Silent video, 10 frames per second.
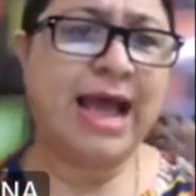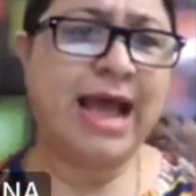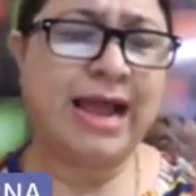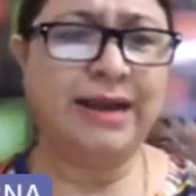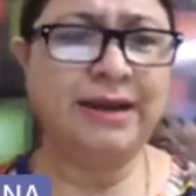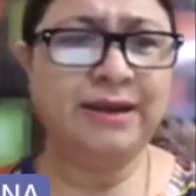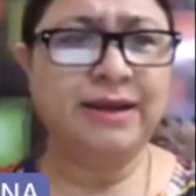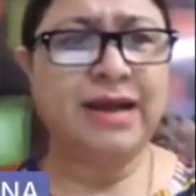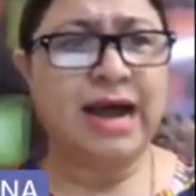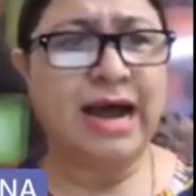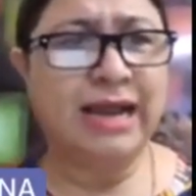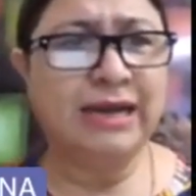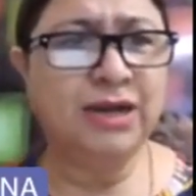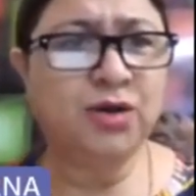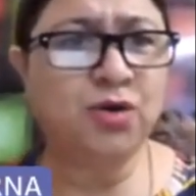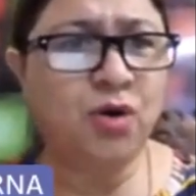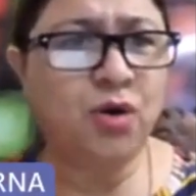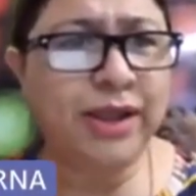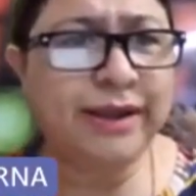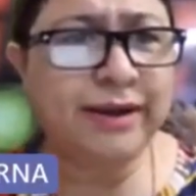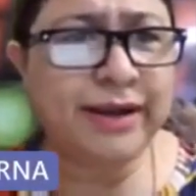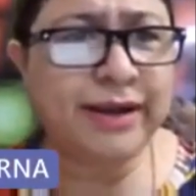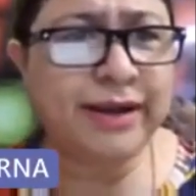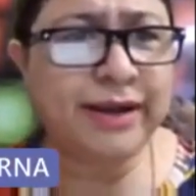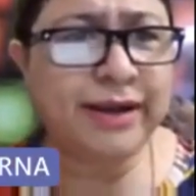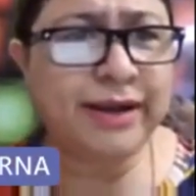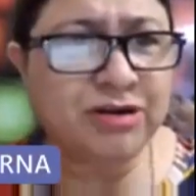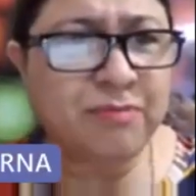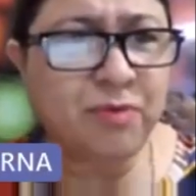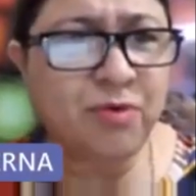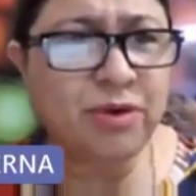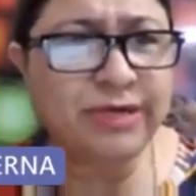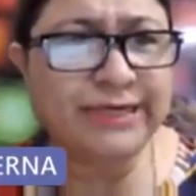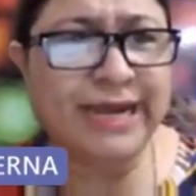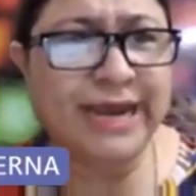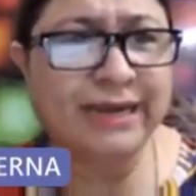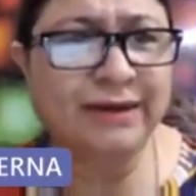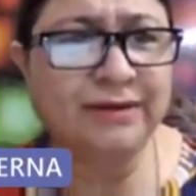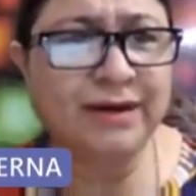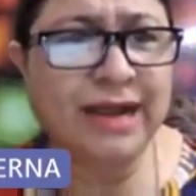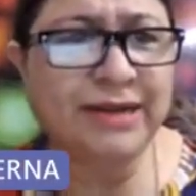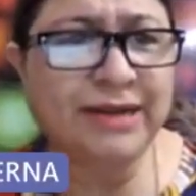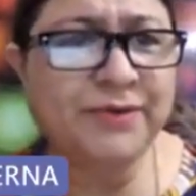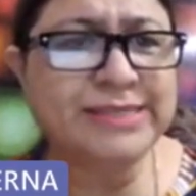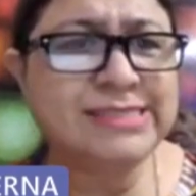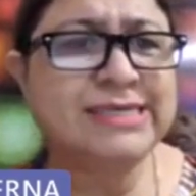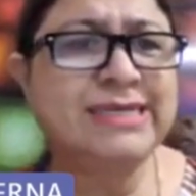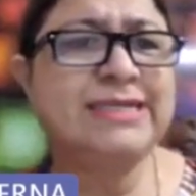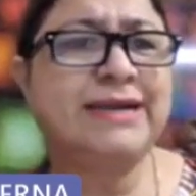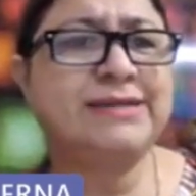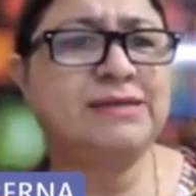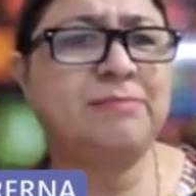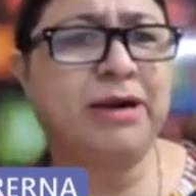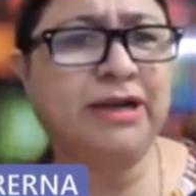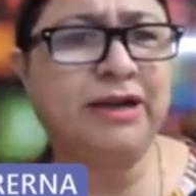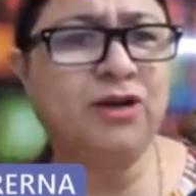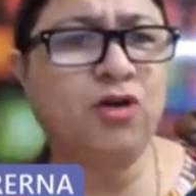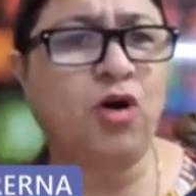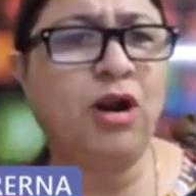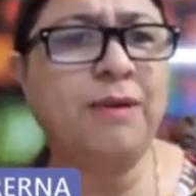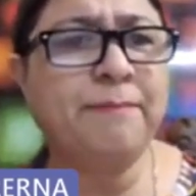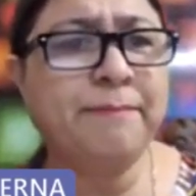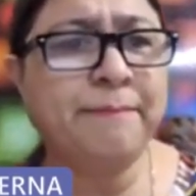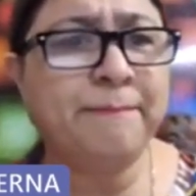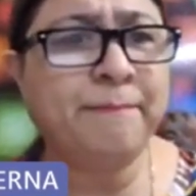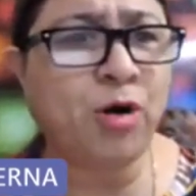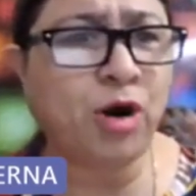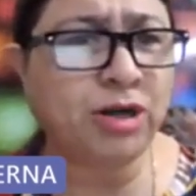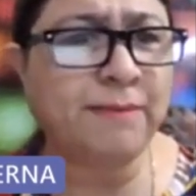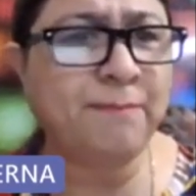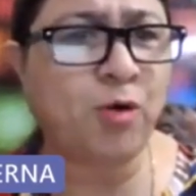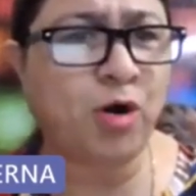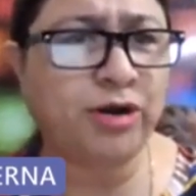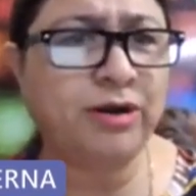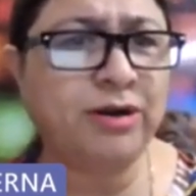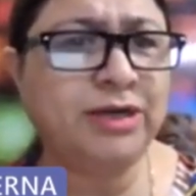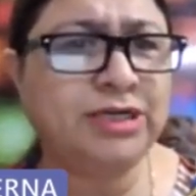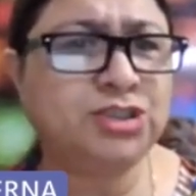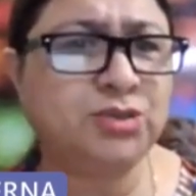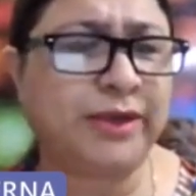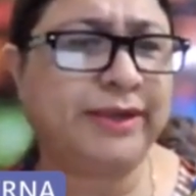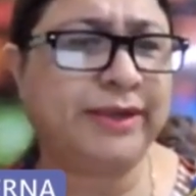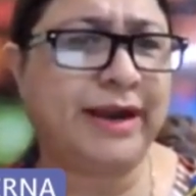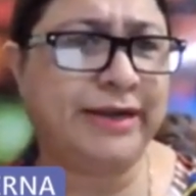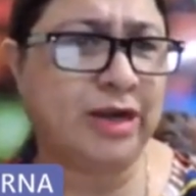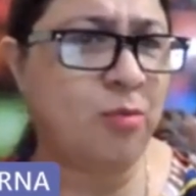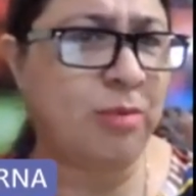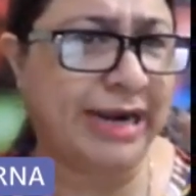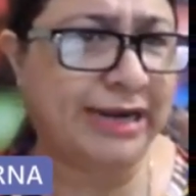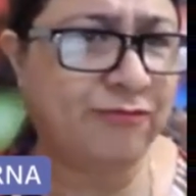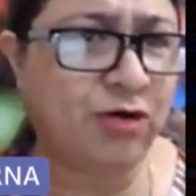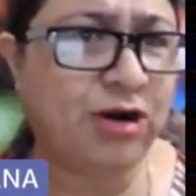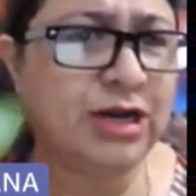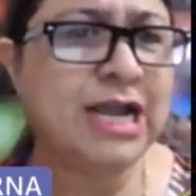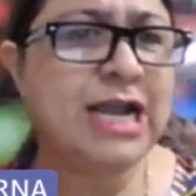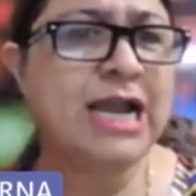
and I'll go here after bold, italic, underline. You can see there is a button called bottom border. It is showing right now by default.